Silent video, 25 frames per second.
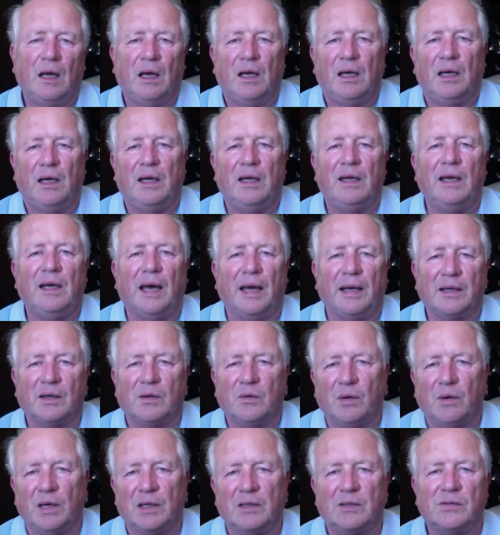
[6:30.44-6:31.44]

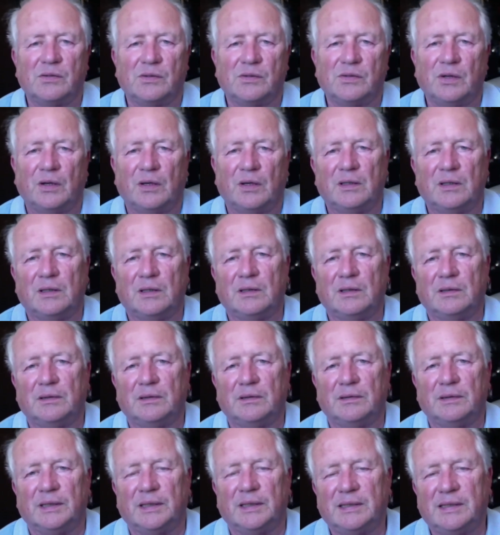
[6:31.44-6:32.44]
inadequate to a
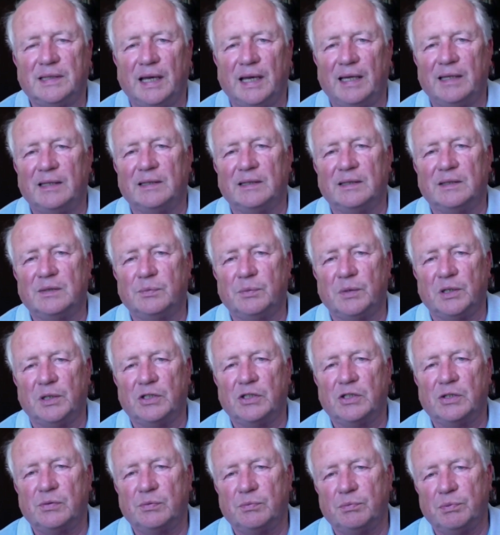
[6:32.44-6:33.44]
certain extent,
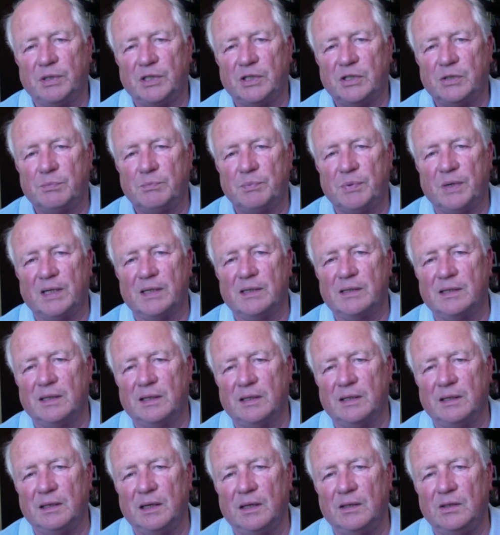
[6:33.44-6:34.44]
which brings
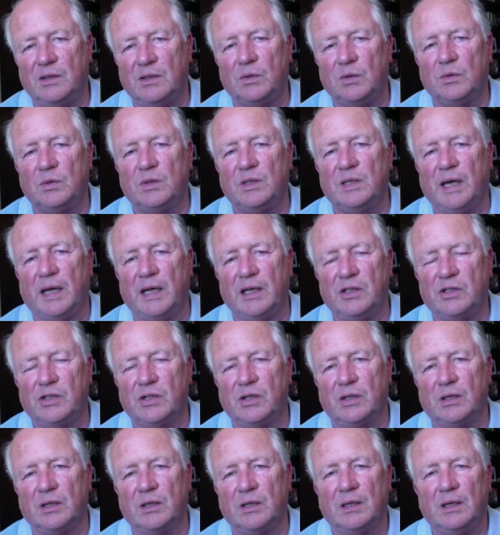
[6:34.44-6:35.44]
in a new
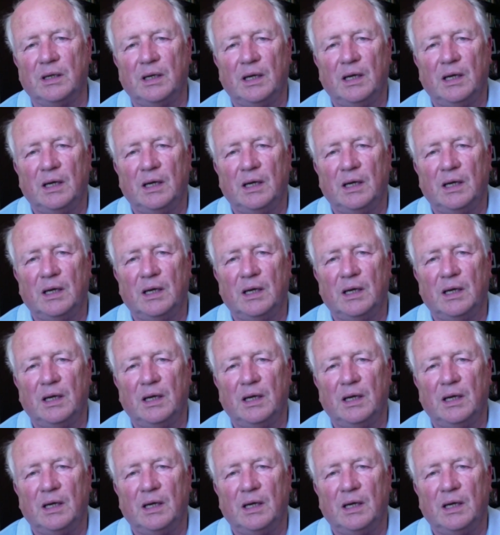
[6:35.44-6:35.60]
danger